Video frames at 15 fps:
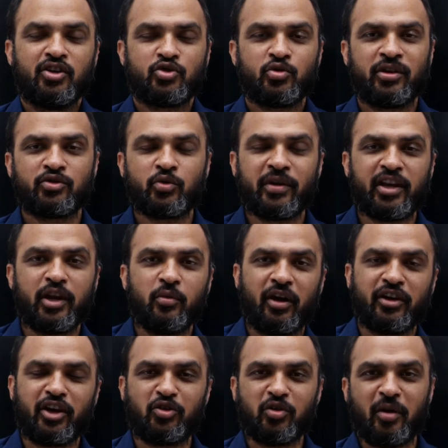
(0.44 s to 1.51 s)
Students, quickly
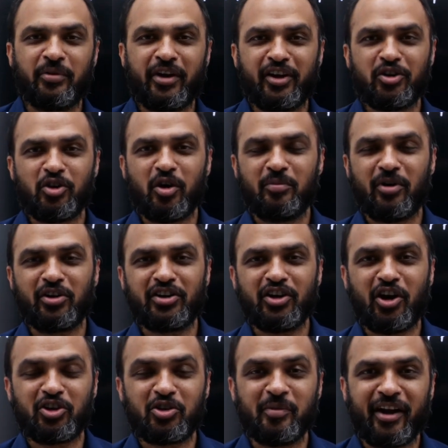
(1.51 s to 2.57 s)
wanted to update you about
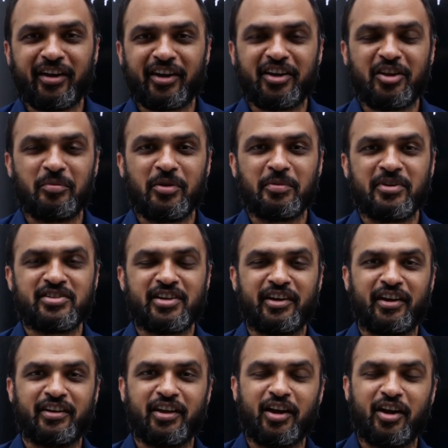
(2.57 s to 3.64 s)
the automatic DPP
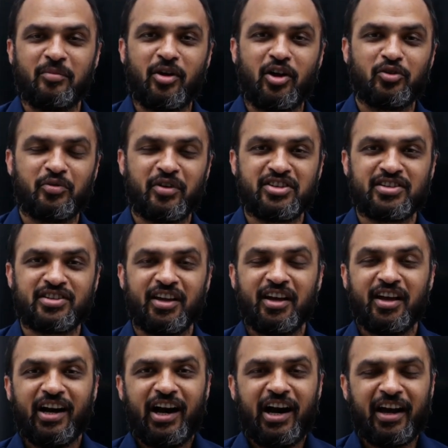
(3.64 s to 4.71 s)
generator about which
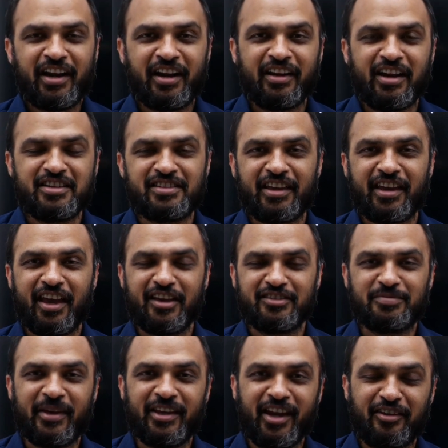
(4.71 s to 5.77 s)
Aryan Raj Singh
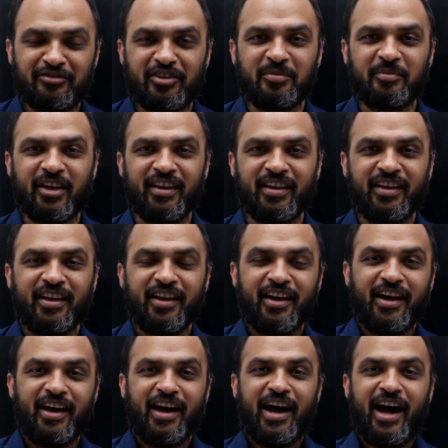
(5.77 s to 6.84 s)
has been after me.
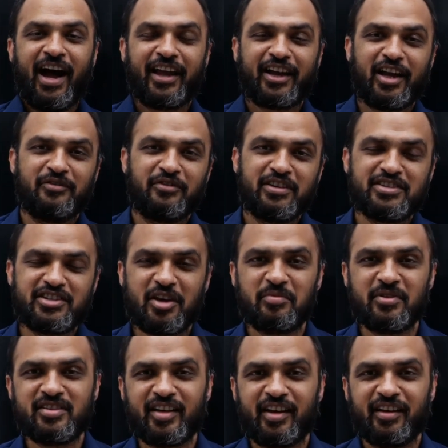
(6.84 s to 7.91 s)
I convinced
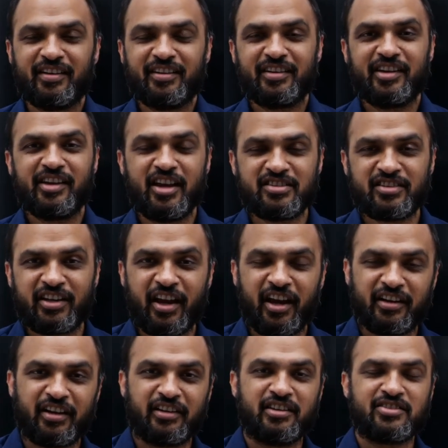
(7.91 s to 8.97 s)
JP sir, he has
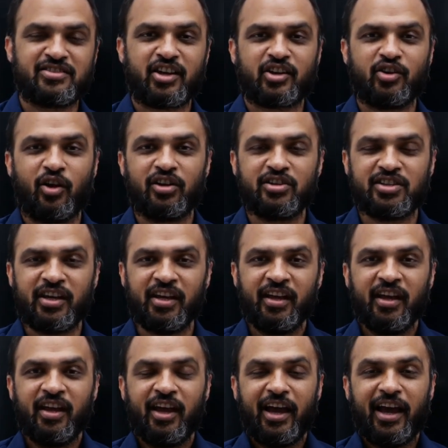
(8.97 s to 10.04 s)
created this technology
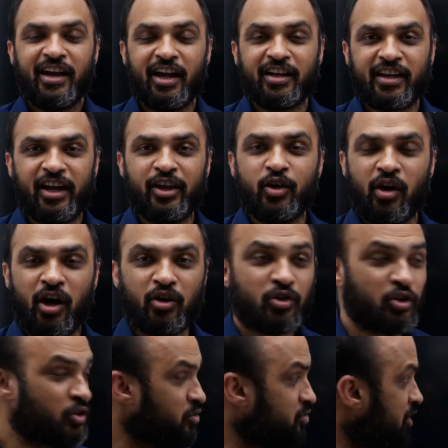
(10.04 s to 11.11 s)
and I'll tell you how
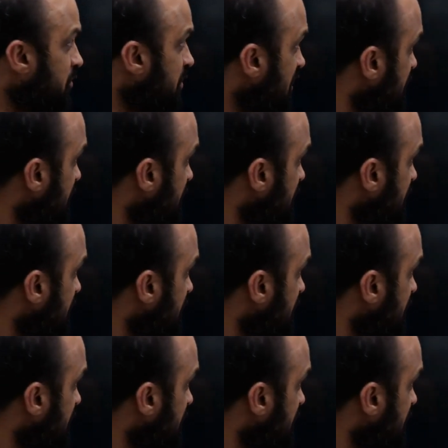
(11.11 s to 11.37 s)
to use it.